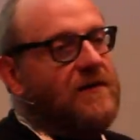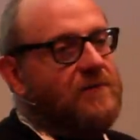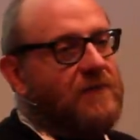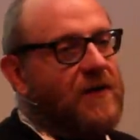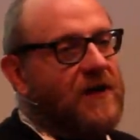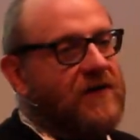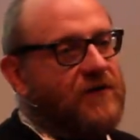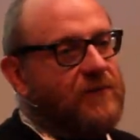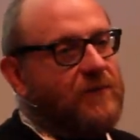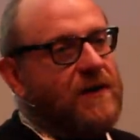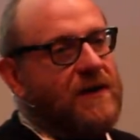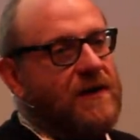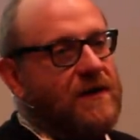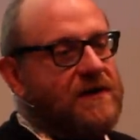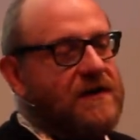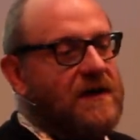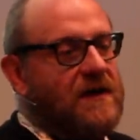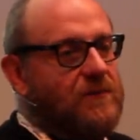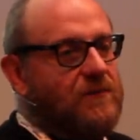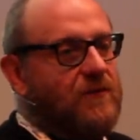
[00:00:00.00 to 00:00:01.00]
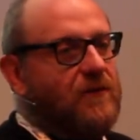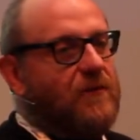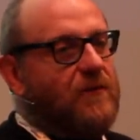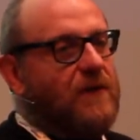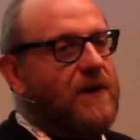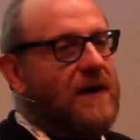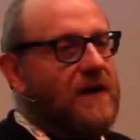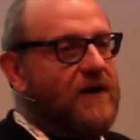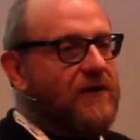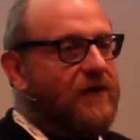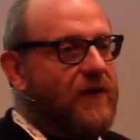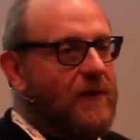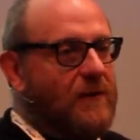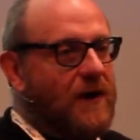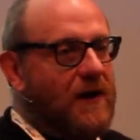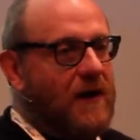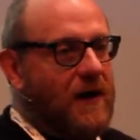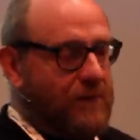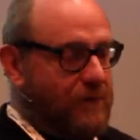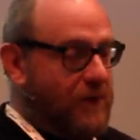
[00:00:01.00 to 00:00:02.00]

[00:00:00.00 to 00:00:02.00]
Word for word: bass player, keyboard player, drummer, uh,